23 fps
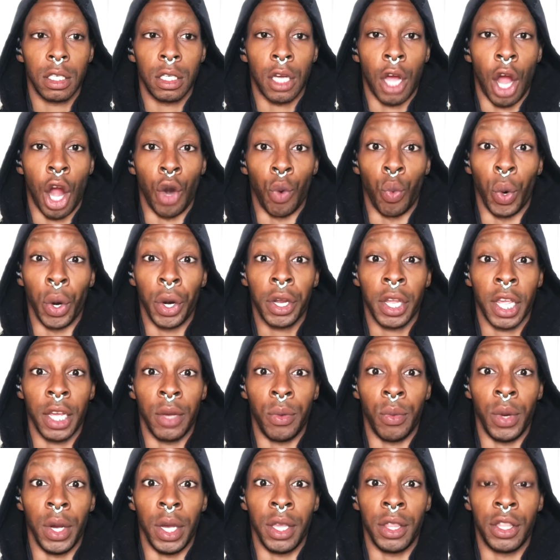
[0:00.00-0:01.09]
are working
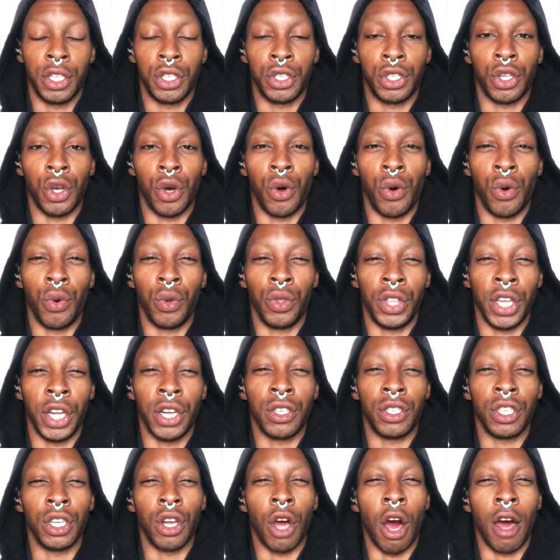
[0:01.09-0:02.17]
with. So
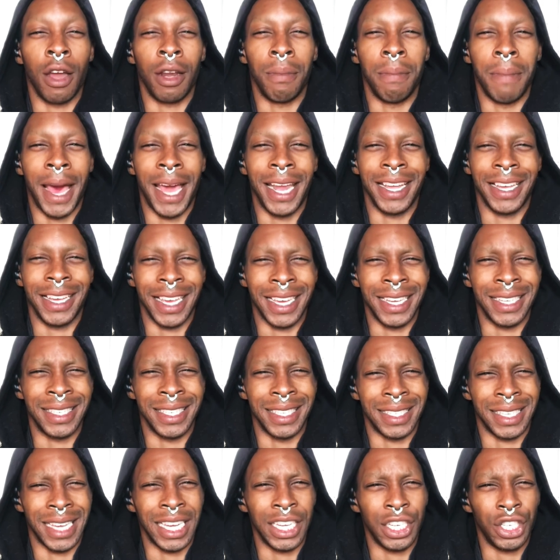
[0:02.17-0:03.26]
there's an automatic
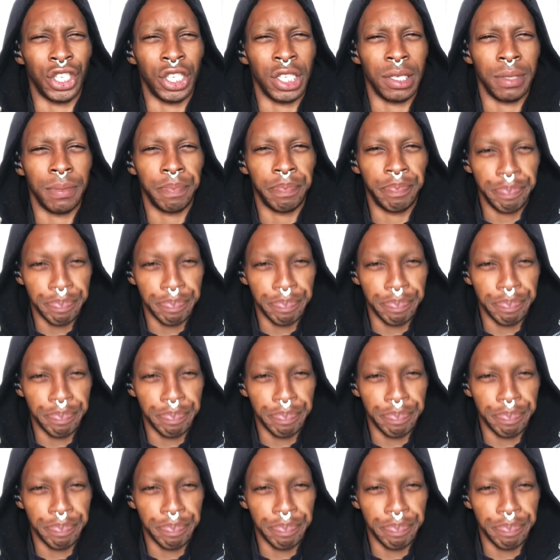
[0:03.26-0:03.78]
hesitation